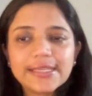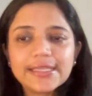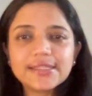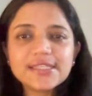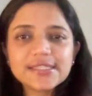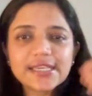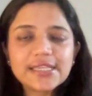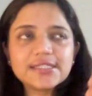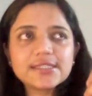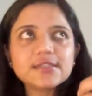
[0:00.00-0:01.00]
This
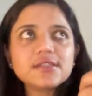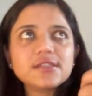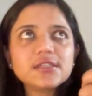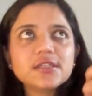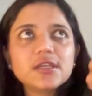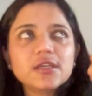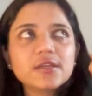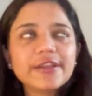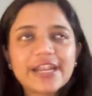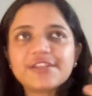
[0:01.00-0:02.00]
instant
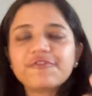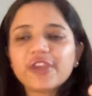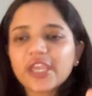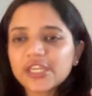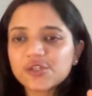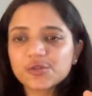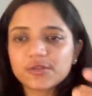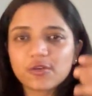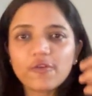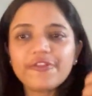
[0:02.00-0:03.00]

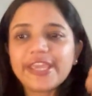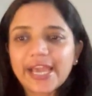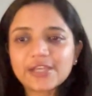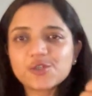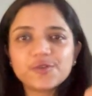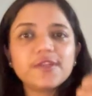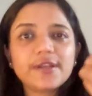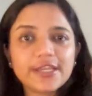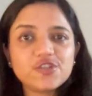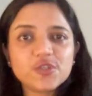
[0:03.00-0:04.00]
gratification of the action
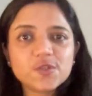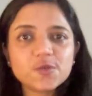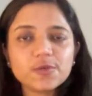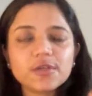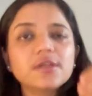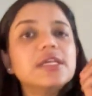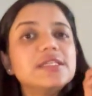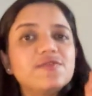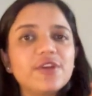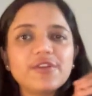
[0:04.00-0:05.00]
that I just took
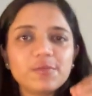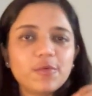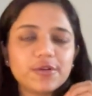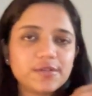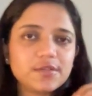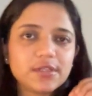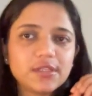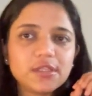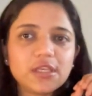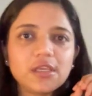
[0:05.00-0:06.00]
is very important
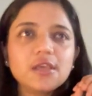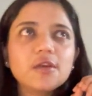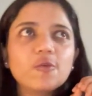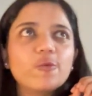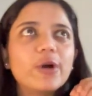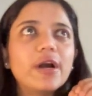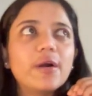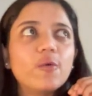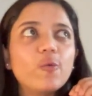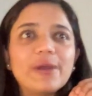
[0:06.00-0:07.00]
in the
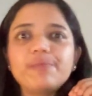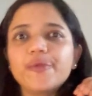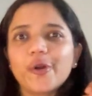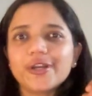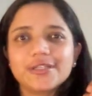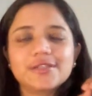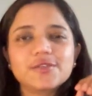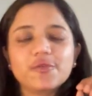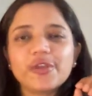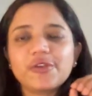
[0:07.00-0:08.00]
web products.
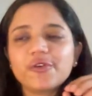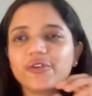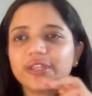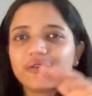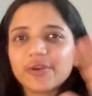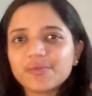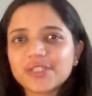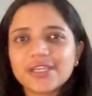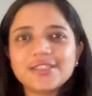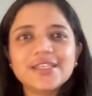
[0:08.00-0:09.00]
So when you are on the
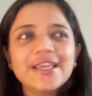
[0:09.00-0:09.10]
websites